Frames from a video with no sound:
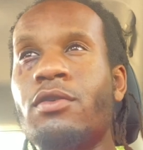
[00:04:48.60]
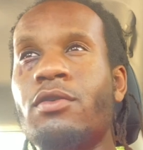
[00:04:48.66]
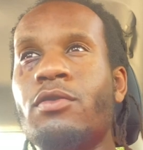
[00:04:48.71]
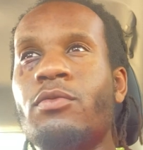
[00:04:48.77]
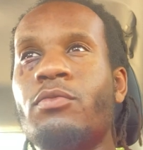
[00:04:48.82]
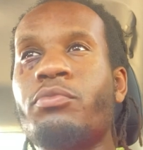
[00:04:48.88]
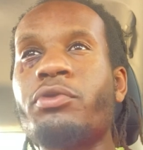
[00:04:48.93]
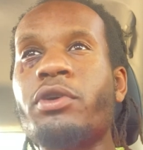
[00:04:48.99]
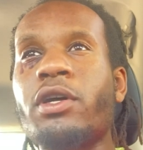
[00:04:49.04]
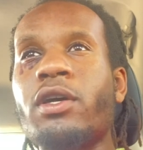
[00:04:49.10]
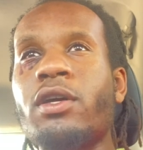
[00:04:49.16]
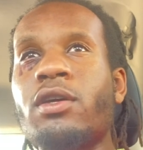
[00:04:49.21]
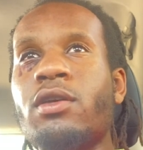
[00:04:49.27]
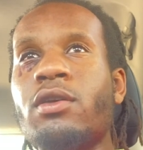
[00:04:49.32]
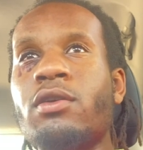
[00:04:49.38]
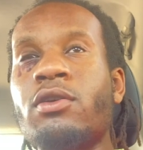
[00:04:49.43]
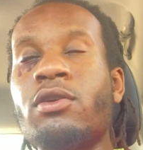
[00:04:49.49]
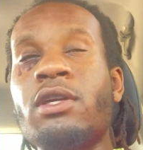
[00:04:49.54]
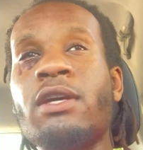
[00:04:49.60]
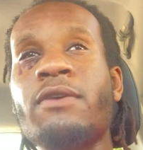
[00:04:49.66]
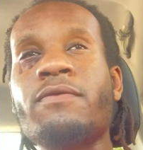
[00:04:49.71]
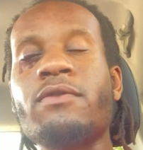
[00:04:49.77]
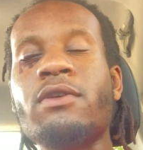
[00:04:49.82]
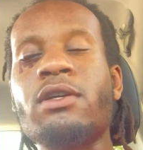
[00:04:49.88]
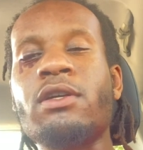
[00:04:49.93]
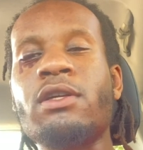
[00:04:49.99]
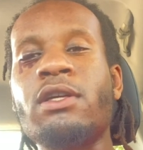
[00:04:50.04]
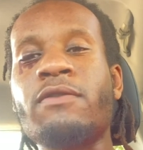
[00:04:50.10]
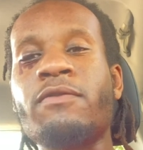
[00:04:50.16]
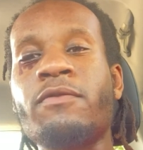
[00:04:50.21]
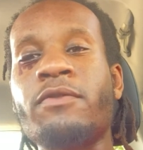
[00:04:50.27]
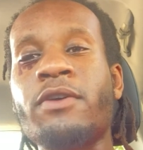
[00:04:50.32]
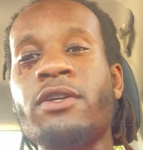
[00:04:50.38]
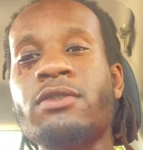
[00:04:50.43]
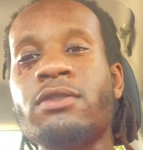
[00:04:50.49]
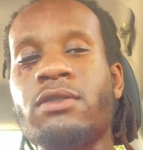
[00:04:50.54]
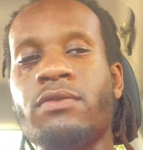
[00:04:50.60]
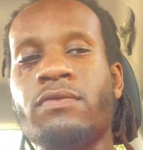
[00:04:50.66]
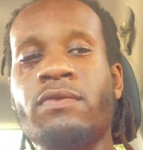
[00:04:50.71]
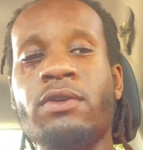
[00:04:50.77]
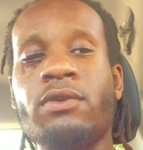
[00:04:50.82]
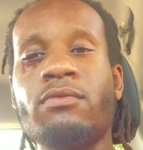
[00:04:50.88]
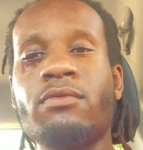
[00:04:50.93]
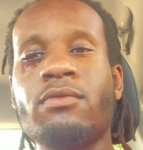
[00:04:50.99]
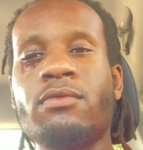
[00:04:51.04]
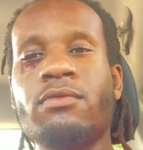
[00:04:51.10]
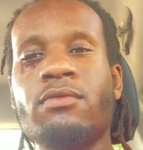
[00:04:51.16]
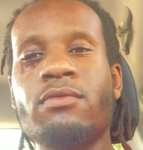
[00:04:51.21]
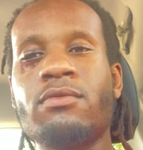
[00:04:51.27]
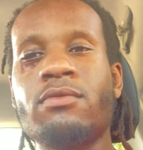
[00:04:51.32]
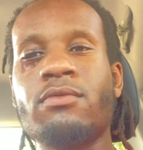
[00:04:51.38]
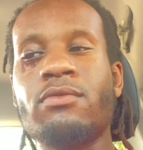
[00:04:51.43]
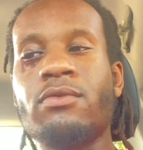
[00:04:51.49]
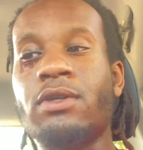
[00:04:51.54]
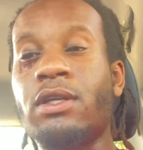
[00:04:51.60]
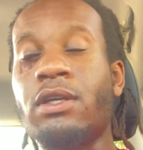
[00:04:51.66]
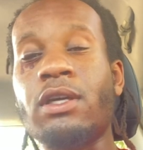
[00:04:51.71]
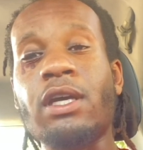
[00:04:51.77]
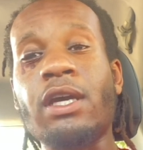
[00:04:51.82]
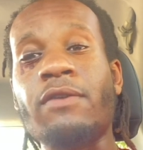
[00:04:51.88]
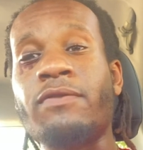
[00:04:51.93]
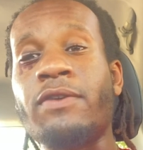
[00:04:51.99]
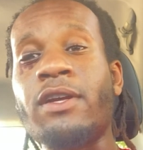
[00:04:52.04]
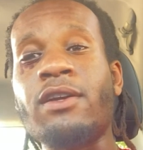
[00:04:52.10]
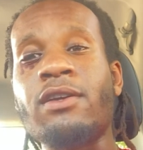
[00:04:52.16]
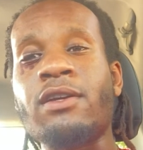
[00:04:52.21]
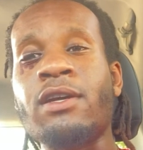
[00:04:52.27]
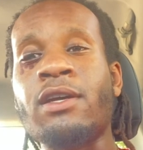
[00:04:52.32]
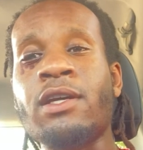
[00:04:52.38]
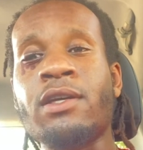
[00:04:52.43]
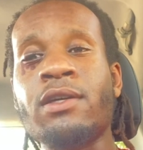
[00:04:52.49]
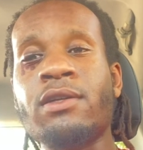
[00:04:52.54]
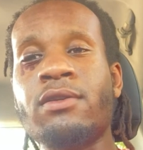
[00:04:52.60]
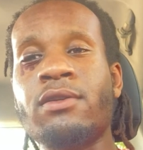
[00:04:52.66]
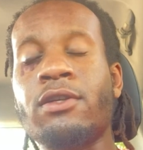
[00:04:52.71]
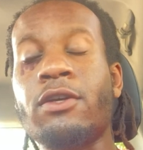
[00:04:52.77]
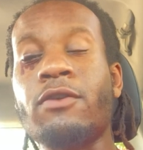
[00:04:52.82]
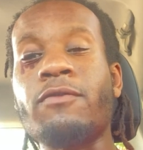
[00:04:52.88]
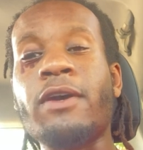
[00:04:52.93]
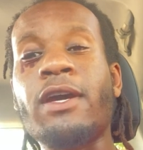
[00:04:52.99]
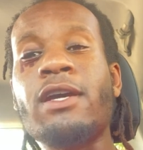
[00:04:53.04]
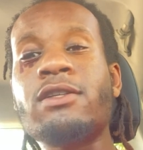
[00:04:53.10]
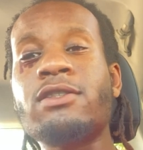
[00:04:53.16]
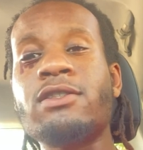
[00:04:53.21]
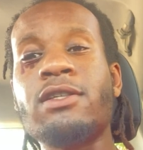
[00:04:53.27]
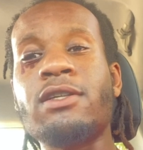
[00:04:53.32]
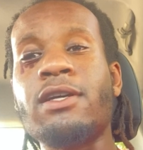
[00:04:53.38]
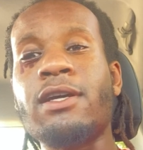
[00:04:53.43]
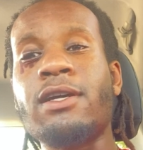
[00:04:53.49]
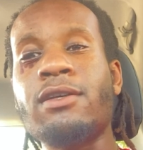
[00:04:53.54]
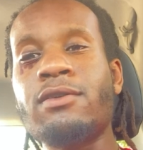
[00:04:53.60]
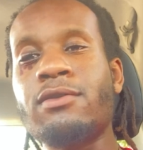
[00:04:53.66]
but you're definitely a different version of you. If anything, you've aged today.